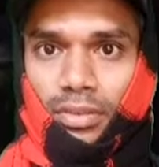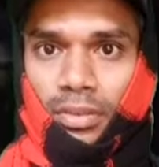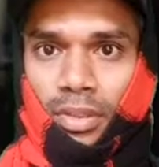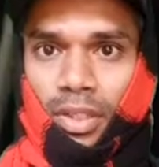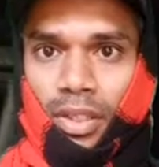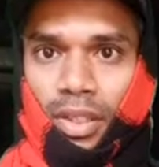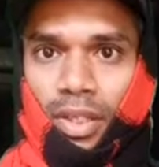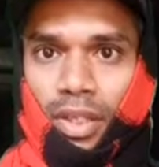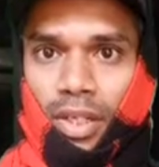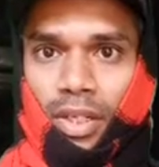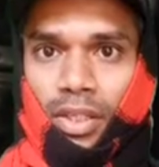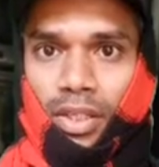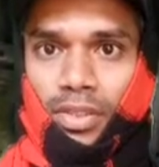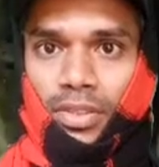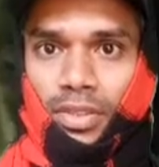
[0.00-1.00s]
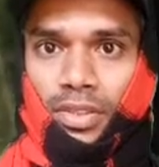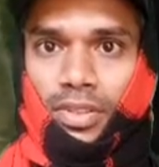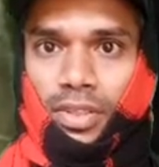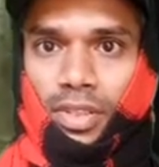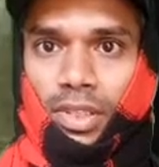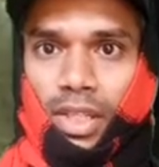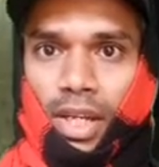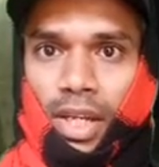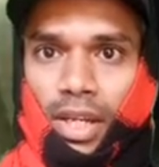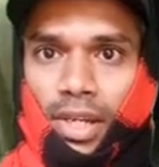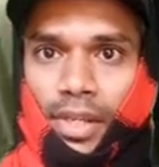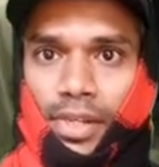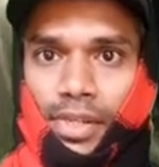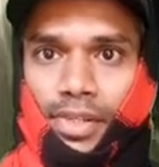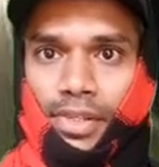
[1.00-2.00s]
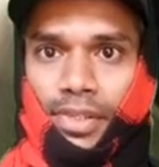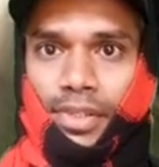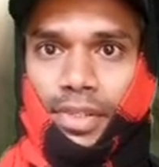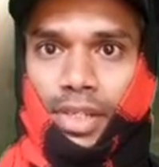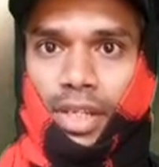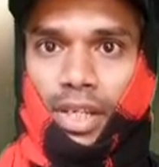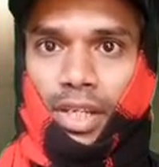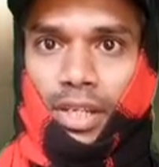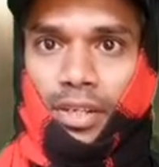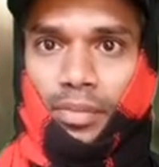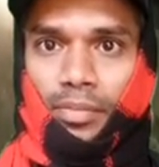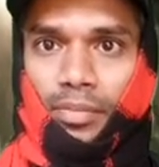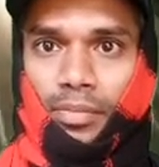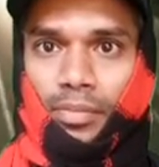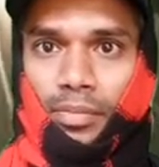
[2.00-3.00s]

Wow, this is night time.